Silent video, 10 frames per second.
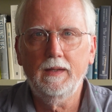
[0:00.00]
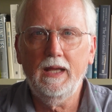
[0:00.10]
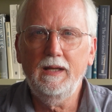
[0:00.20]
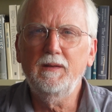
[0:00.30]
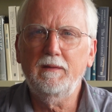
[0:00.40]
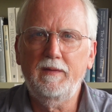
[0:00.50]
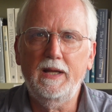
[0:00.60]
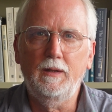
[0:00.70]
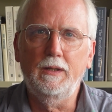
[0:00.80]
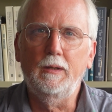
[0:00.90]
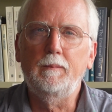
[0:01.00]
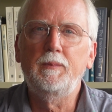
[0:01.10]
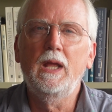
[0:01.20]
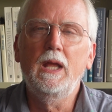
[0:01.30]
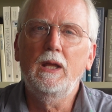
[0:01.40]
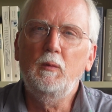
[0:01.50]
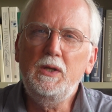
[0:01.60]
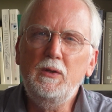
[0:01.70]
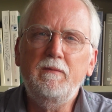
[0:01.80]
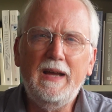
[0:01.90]
And here's a final note. When
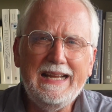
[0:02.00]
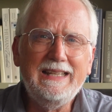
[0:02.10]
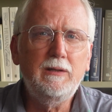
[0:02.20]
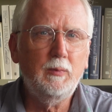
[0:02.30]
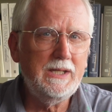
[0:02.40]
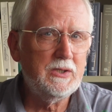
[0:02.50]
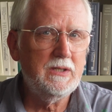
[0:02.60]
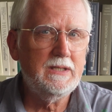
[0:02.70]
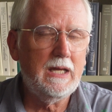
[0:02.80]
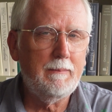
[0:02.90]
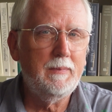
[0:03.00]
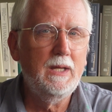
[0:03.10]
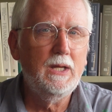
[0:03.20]
you finally reach the top,